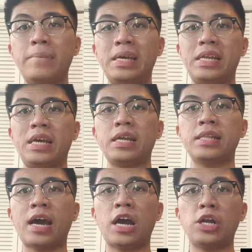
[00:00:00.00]
meaning
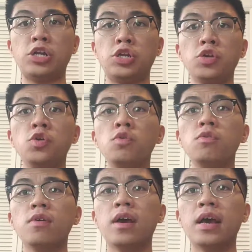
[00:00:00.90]
that
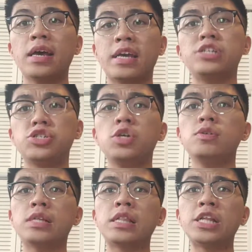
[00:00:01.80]
you can
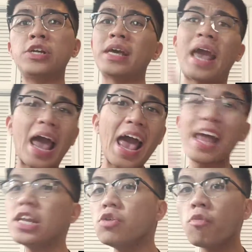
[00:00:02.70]
choose literally
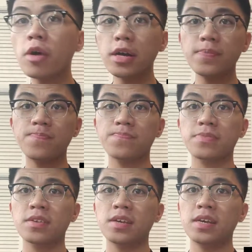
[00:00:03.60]
anyone
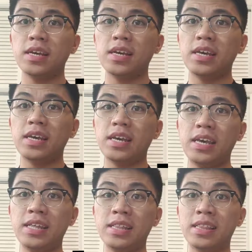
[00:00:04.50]

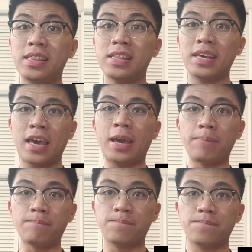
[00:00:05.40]
in the game,
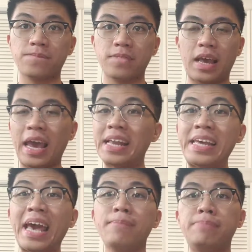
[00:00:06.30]
any
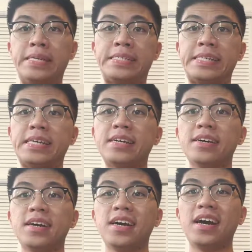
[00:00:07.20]
NPC,
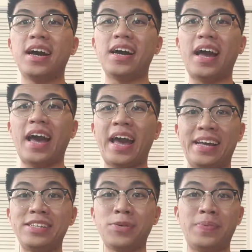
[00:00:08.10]

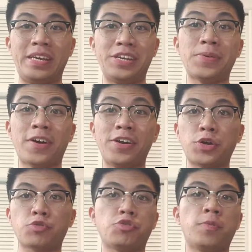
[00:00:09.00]
to be part of
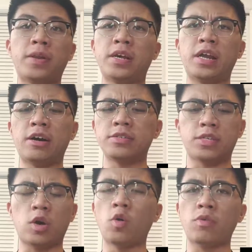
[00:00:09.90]
your group. And then I was
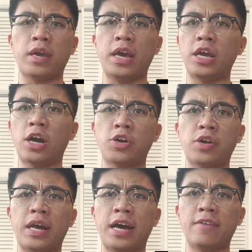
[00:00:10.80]
like, okay, are you
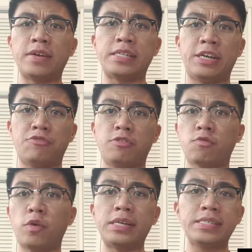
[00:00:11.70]
gonna have like different
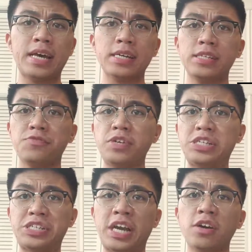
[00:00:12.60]
voice acting for
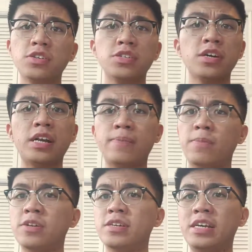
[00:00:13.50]
each character, and
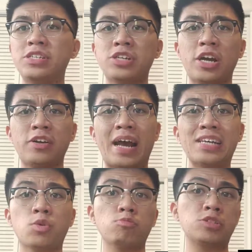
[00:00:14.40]
apparently each character
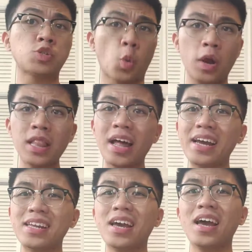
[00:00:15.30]
has their own
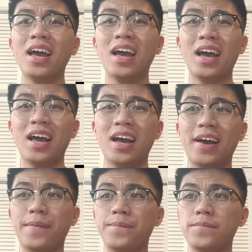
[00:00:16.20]
storyline?
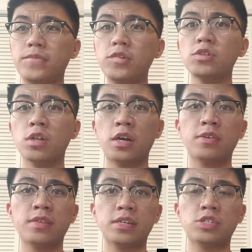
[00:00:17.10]
There's a lot
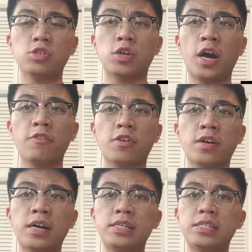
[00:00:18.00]
of things to cover,
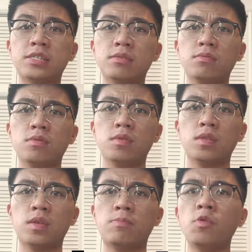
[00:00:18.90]
because
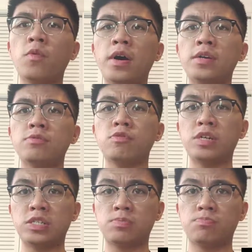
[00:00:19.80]
number 1
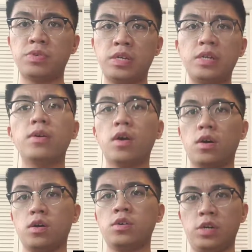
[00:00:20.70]
was pretty
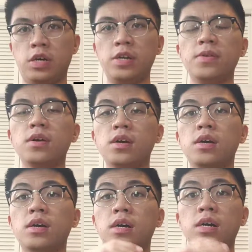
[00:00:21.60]
good.
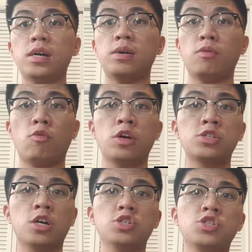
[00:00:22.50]
Watch
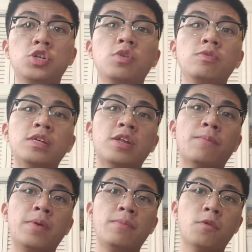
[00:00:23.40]
Dogs 2 did a
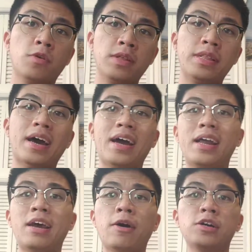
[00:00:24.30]
bit more than that,
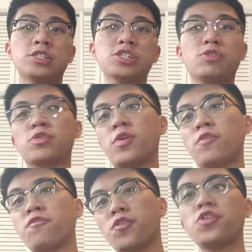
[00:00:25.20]
and now Watch Dogs 2 we're
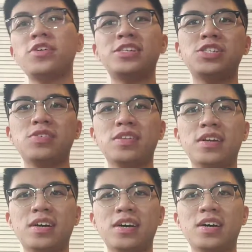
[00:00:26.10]
going further into
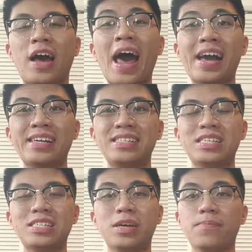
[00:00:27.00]
the hacking
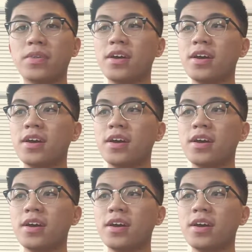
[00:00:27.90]
system,